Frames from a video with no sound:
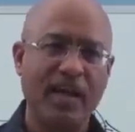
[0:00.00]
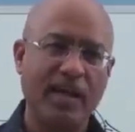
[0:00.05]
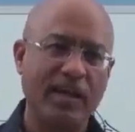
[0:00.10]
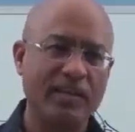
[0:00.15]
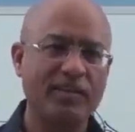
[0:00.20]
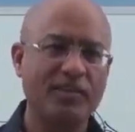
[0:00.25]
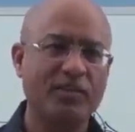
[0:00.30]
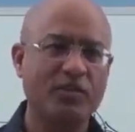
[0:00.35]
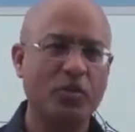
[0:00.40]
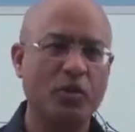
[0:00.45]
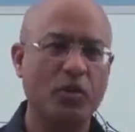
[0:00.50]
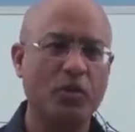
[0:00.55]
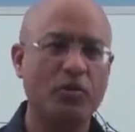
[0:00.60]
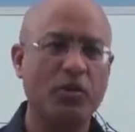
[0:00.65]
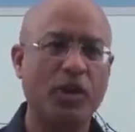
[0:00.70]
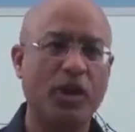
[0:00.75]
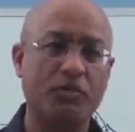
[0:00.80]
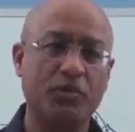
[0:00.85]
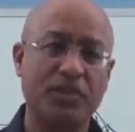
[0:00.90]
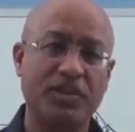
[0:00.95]
I just told
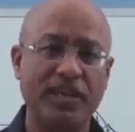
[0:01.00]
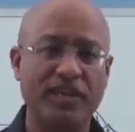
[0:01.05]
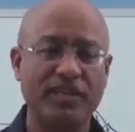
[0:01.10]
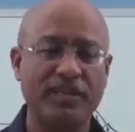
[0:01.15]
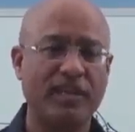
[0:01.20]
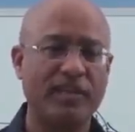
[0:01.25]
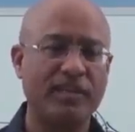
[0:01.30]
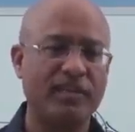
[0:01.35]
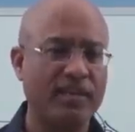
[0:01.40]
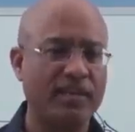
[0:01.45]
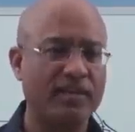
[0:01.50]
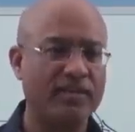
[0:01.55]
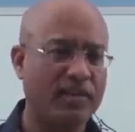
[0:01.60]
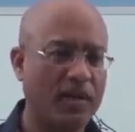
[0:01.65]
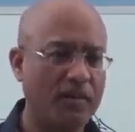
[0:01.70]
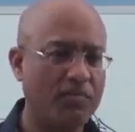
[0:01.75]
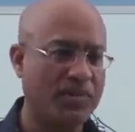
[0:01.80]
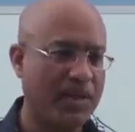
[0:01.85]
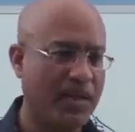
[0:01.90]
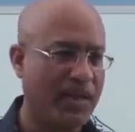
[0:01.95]
you hypothetically there is
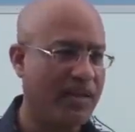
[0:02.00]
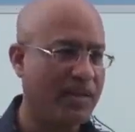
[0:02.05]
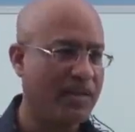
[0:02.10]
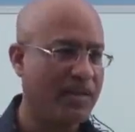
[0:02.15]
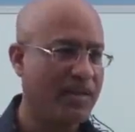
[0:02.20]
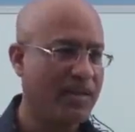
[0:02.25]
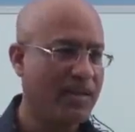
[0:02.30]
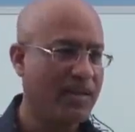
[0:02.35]
something